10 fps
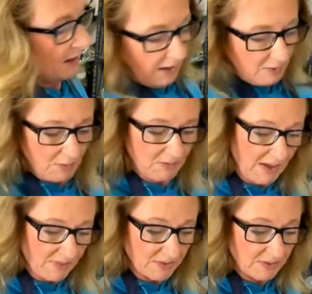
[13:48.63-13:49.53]
And then we've
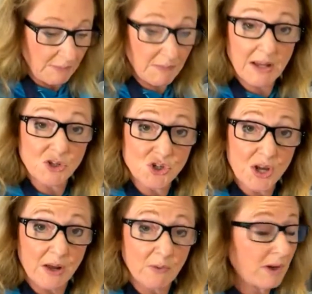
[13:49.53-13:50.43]
got the same kind of
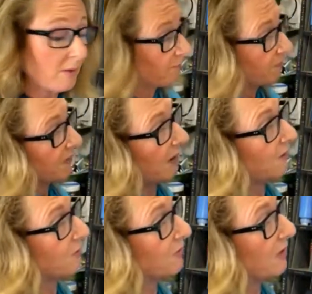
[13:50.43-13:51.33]
shadowing
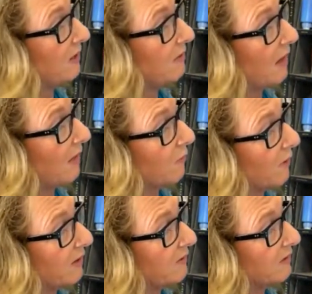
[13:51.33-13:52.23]
underneath on the
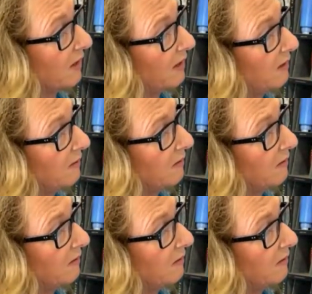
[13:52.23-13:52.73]
right side.